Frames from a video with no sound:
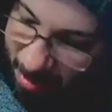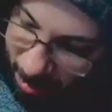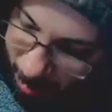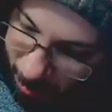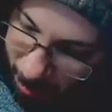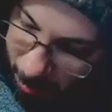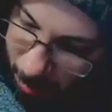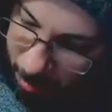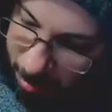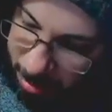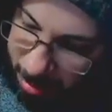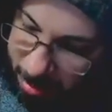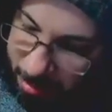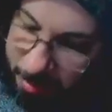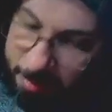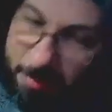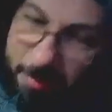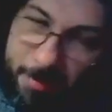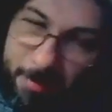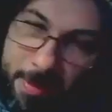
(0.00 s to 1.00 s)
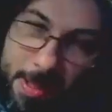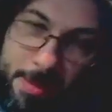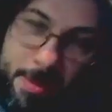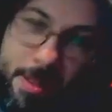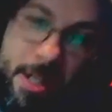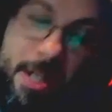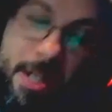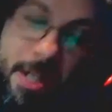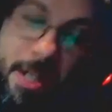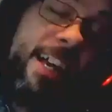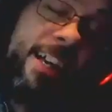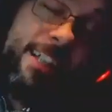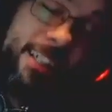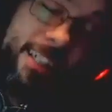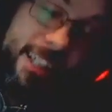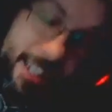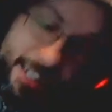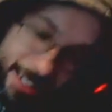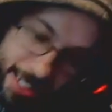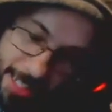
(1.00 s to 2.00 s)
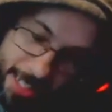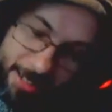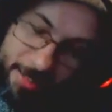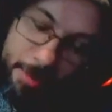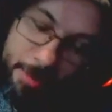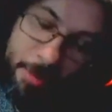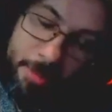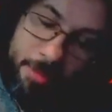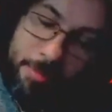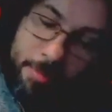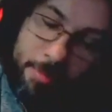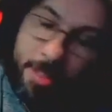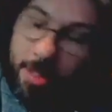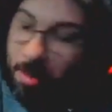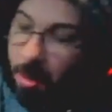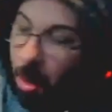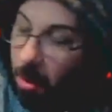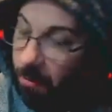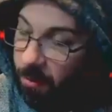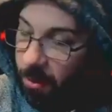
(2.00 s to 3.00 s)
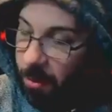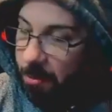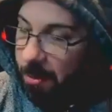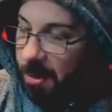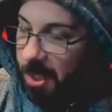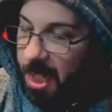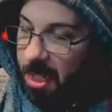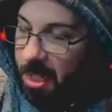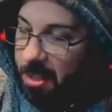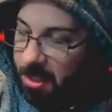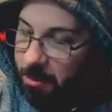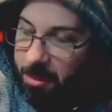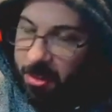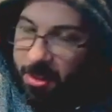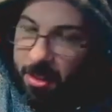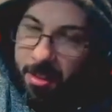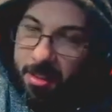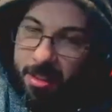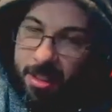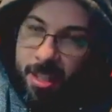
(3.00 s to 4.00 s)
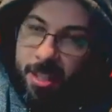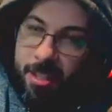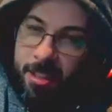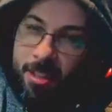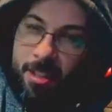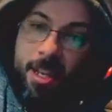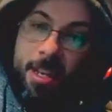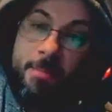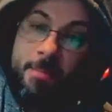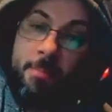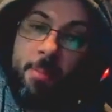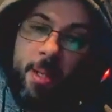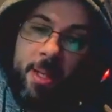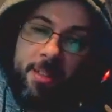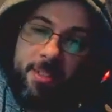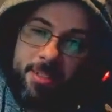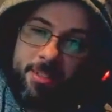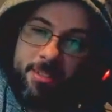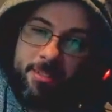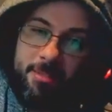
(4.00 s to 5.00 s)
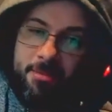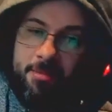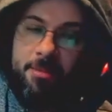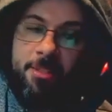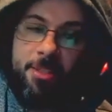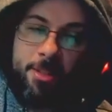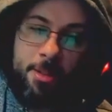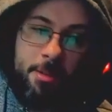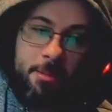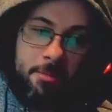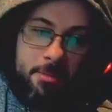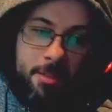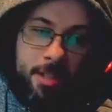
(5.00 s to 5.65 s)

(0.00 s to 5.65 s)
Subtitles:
Awesome. Well, again, awesome, dude. Hopefully we'll catch up soon, in person soon.